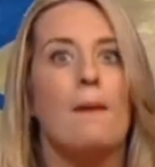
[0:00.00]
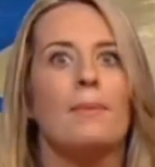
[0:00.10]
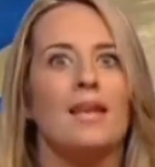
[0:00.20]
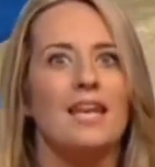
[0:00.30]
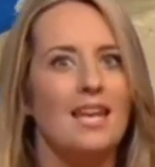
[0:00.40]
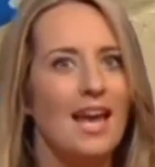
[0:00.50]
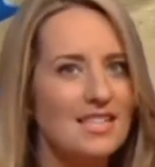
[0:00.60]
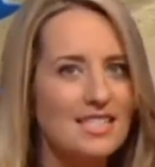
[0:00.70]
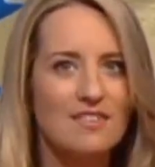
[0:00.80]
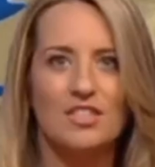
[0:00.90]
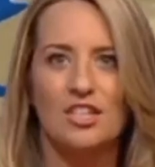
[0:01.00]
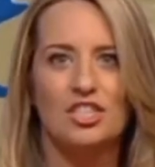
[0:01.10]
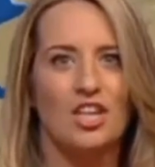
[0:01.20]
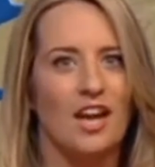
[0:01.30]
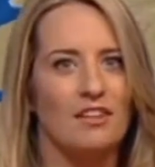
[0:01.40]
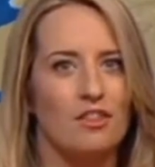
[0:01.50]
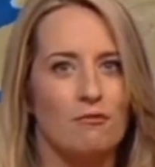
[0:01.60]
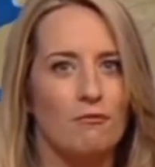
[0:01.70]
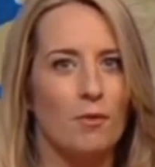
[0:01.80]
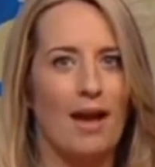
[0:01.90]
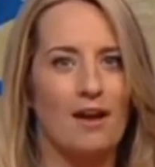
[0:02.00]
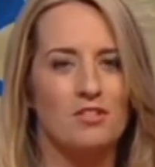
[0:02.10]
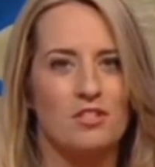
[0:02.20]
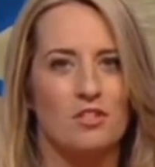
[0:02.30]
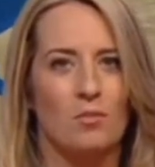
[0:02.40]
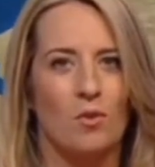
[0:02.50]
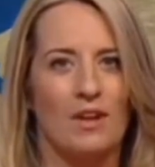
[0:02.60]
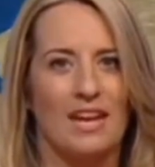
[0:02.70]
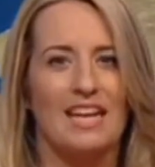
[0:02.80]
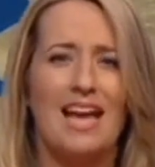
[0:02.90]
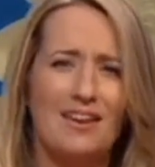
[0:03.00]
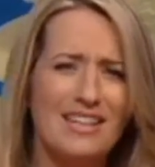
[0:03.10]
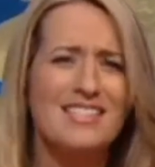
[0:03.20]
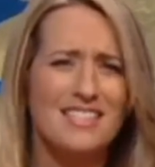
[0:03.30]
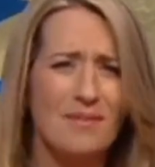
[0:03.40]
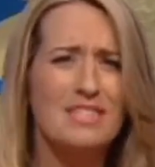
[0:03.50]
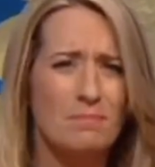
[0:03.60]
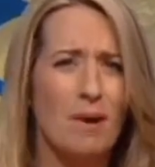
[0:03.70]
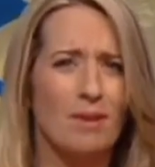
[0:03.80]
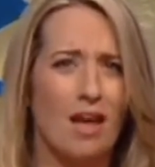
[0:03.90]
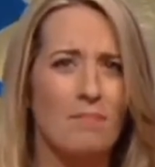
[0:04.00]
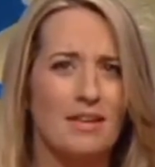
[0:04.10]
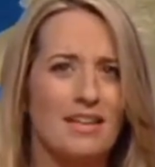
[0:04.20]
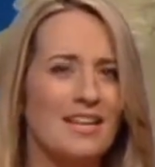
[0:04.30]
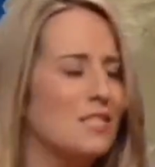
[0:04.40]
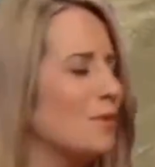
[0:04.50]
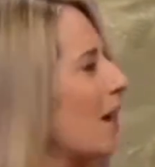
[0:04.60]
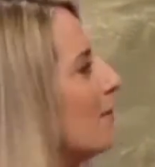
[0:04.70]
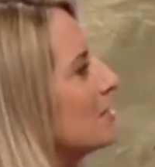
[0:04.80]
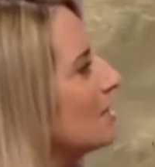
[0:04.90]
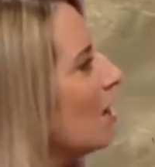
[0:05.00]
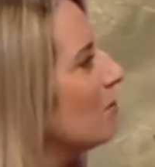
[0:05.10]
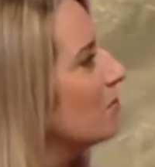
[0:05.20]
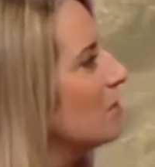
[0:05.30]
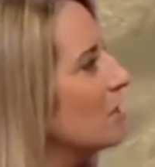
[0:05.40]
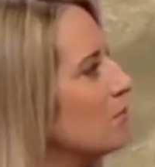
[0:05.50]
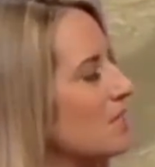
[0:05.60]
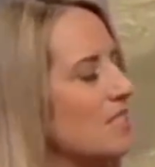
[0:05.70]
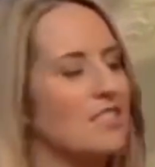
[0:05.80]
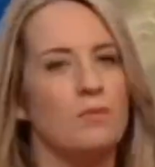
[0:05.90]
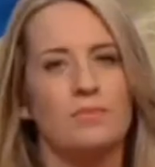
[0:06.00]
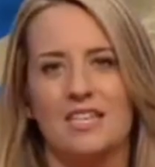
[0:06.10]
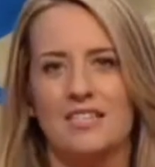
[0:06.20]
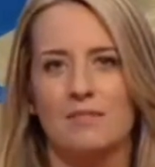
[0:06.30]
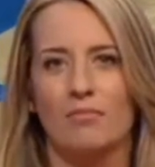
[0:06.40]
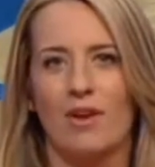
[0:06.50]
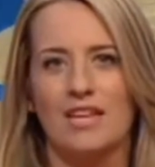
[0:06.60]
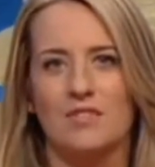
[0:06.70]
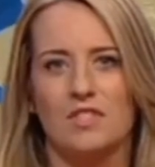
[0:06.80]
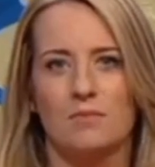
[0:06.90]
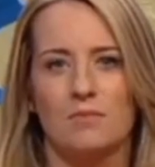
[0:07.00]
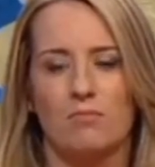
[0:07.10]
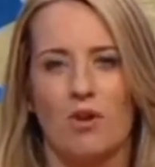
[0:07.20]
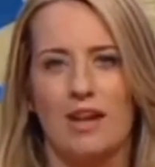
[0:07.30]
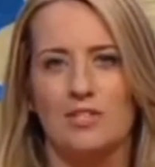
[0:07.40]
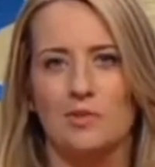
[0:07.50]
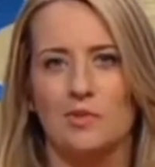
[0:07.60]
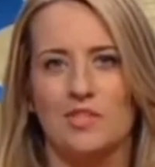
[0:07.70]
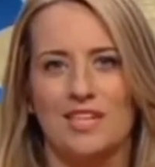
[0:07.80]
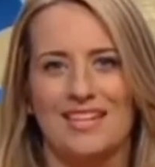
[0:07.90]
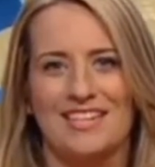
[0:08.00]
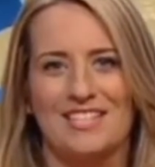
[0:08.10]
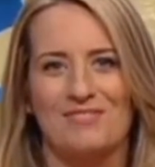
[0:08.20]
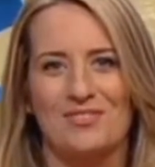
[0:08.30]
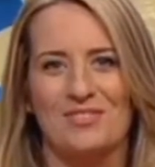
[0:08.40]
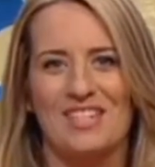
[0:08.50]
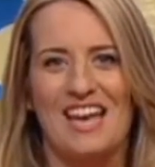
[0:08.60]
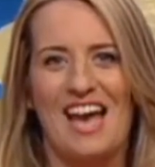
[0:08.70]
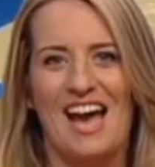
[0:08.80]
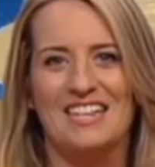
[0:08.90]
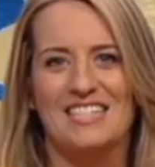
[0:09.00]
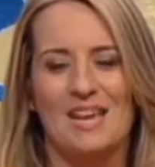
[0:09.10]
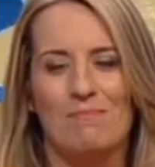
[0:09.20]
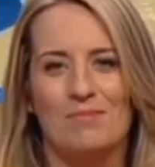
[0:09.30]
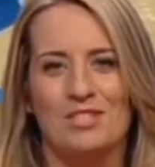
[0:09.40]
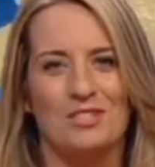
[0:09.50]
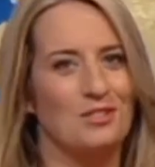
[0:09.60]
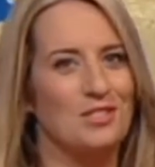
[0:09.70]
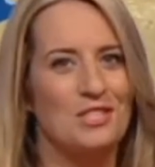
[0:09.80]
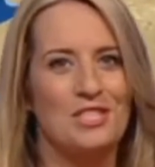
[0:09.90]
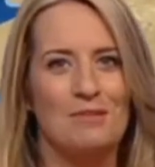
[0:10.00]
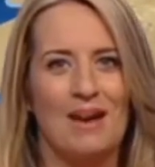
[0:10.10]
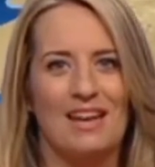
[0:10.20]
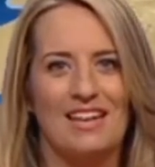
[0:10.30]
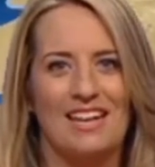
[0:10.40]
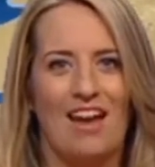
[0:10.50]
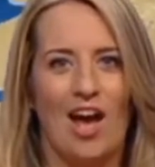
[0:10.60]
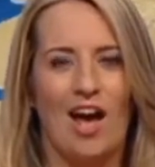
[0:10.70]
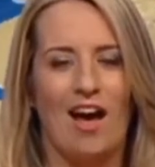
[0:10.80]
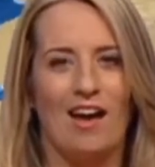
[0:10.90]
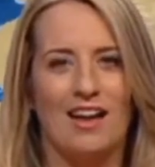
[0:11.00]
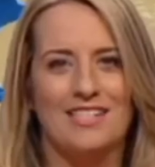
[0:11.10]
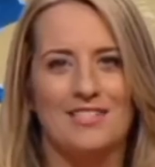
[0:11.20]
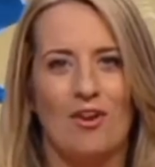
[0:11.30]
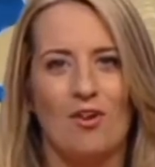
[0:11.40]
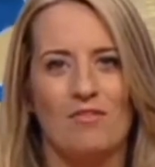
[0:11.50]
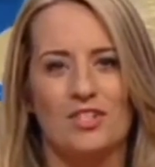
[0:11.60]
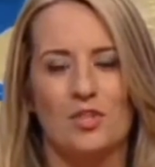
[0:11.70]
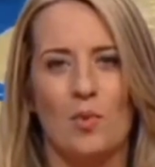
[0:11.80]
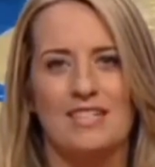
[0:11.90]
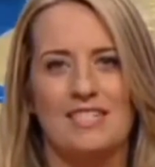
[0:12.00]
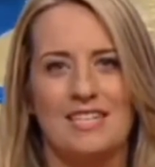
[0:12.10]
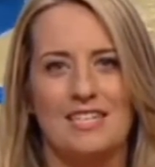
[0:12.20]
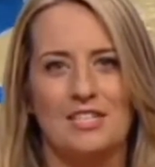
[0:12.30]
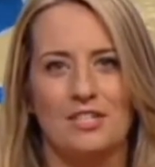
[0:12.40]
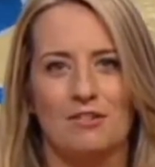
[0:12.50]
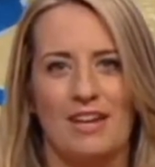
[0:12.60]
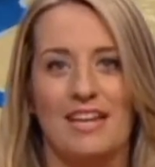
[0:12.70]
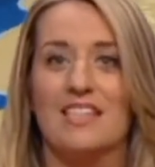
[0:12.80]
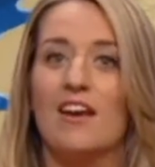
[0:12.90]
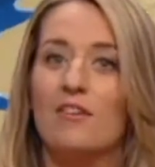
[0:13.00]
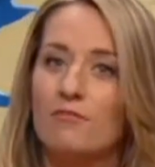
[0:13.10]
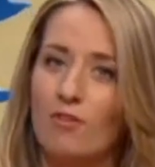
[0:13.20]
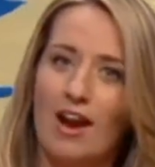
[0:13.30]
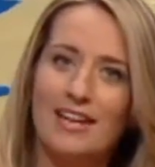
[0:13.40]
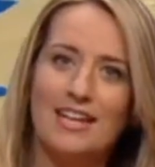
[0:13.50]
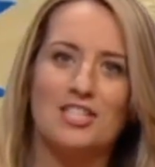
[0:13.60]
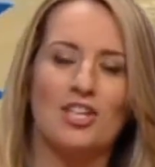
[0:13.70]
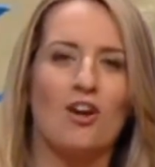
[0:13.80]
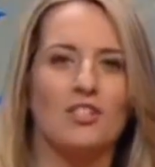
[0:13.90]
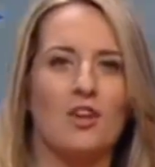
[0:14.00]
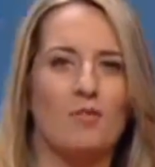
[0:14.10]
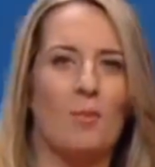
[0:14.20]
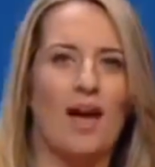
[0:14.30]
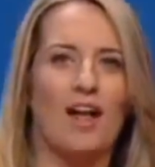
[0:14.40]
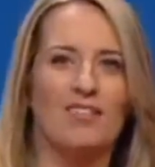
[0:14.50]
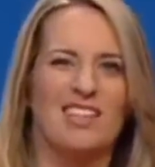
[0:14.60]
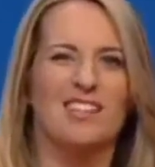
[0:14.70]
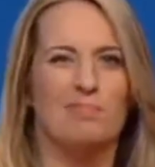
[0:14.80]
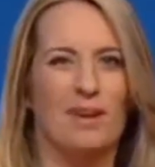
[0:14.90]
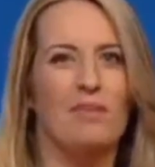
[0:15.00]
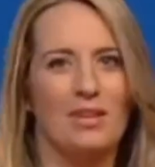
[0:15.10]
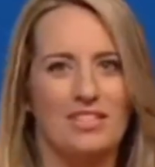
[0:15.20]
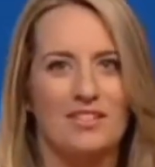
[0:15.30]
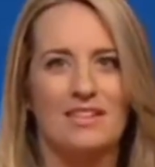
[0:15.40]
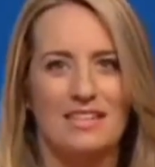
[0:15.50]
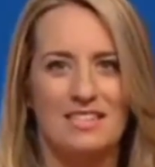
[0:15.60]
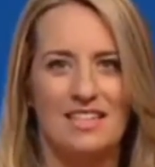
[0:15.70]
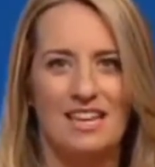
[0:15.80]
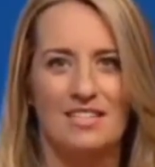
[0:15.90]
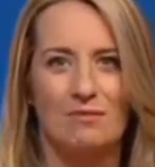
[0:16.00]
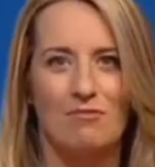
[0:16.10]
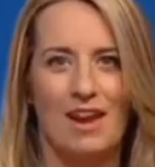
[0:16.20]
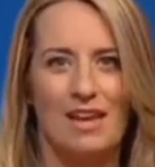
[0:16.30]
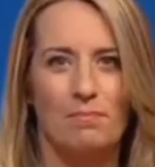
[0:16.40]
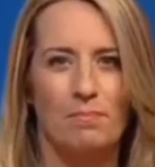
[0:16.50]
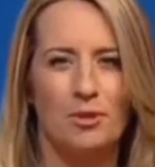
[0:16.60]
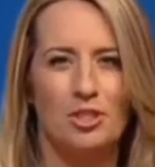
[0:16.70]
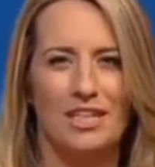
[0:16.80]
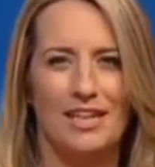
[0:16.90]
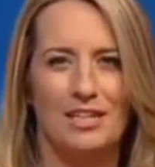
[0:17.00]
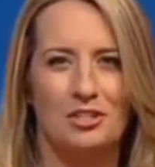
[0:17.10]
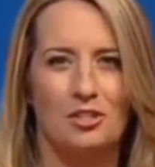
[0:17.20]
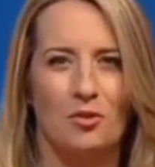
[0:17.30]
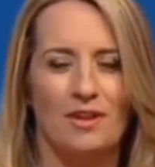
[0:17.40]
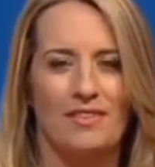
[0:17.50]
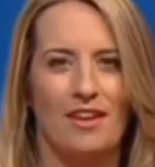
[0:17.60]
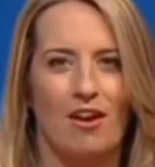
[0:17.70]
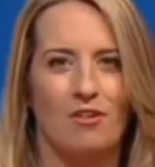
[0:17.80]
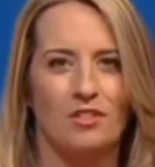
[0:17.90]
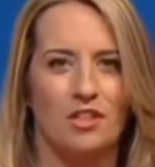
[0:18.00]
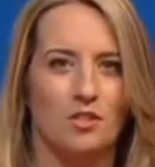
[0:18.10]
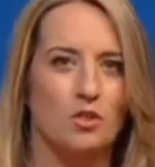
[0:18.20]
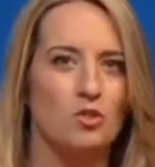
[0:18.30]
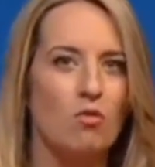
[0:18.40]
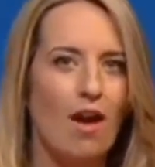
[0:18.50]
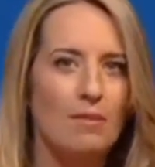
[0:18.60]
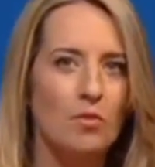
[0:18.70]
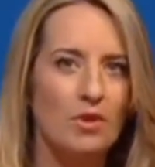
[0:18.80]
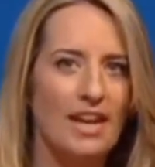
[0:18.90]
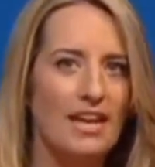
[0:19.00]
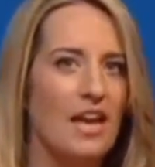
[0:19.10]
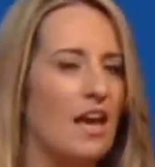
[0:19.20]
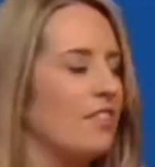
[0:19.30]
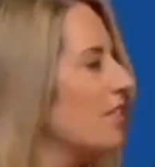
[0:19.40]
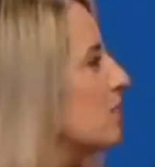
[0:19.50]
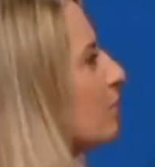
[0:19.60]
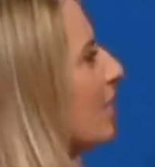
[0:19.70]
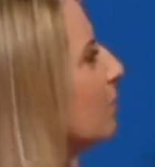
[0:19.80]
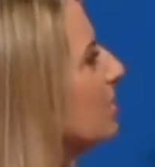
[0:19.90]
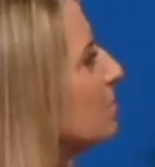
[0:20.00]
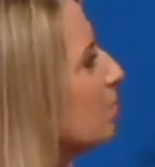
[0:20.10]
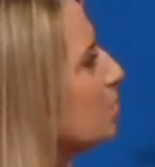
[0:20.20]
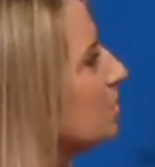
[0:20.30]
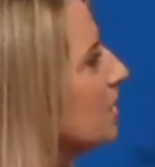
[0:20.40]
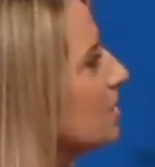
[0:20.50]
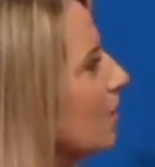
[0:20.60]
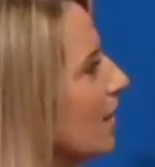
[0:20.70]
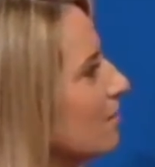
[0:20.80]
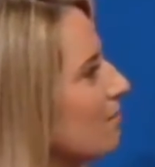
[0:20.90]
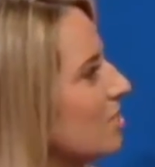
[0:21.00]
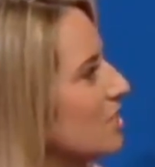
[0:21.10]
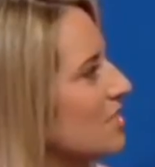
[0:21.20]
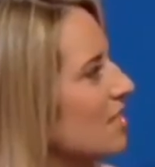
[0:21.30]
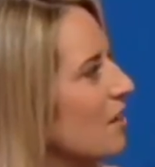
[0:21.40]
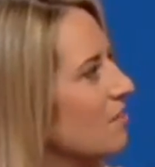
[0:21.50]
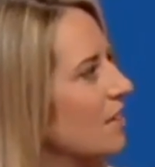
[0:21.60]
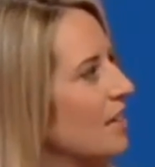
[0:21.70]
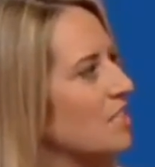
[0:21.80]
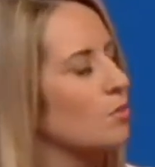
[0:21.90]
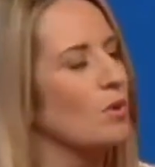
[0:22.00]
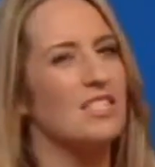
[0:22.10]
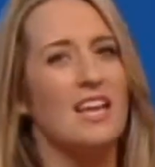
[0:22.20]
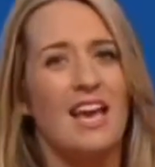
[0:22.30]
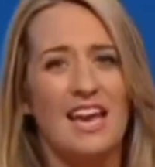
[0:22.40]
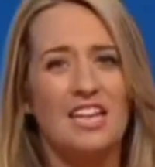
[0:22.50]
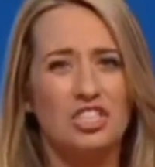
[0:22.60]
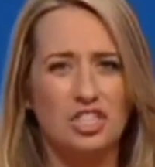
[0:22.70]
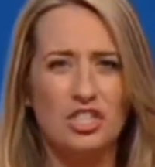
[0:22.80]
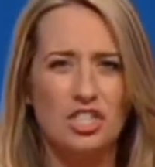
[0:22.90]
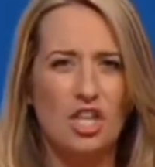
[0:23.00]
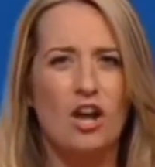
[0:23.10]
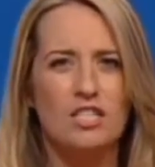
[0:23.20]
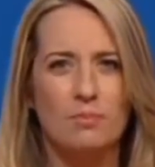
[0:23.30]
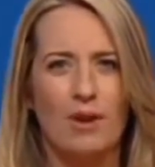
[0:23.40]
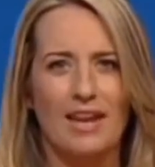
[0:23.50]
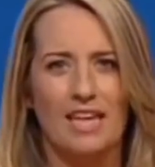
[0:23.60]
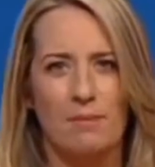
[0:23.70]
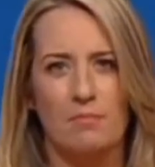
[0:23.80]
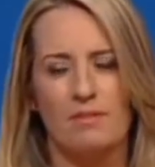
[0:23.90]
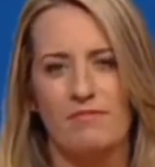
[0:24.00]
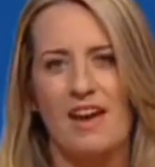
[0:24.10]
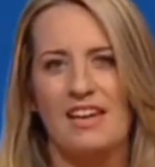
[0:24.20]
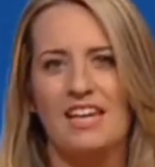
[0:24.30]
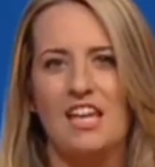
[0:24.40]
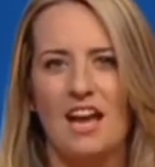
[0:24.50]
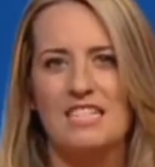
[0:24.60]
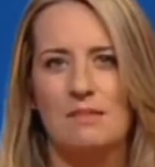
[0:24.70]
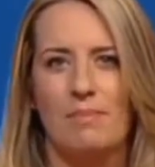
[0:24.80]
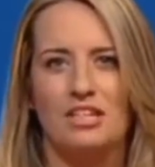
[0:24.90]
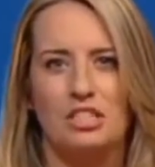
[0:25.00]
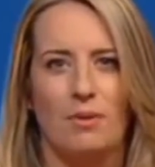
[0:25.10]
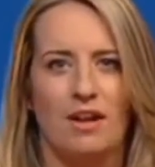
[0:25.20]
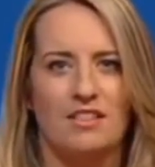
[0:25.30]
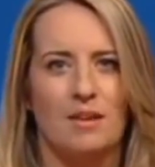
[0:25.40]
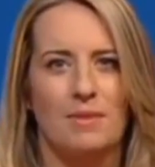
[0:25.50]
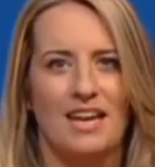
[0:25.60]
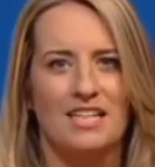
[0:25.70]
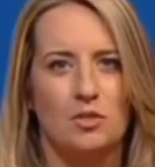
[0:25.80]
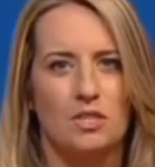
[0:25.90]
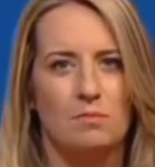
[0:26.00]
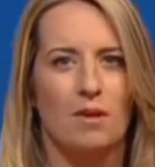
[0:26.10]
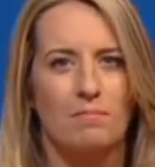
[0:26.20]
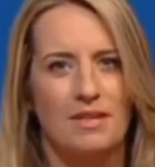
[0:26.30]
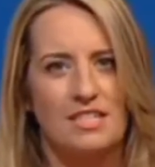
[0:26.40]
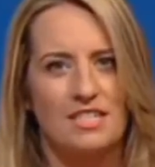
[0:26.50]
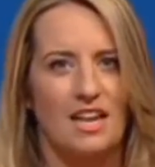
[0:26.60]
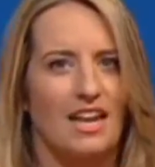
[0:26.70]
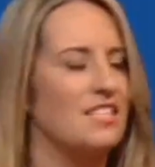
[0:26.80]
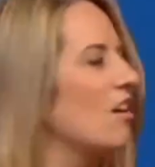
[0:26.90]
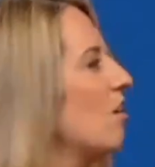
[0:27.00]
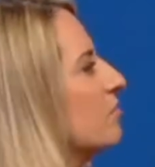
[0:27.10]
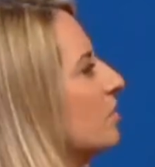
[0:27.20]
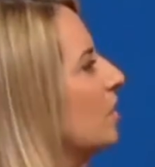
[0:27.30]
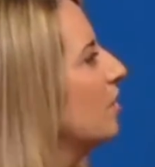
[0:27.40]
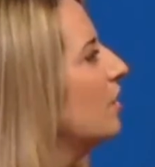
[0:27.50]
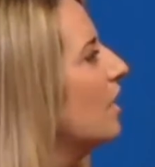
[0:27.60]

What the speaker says: Plenty of sunshine throughout the morning. Cloud is going to bubble up as we go into the afternoon, but still decent breaks. There's some bright or sunny intervals, and temperatures not doing too badly. Highs of 20 degrees. Friday starts off well, but we do see some rain pushing in during the afternoon. So a dry morning, but this rainfall is pushing its way gradually south and eastwards. It should start to break up and be fairly light and patchy by the time it gets to us by mid to late afternoon.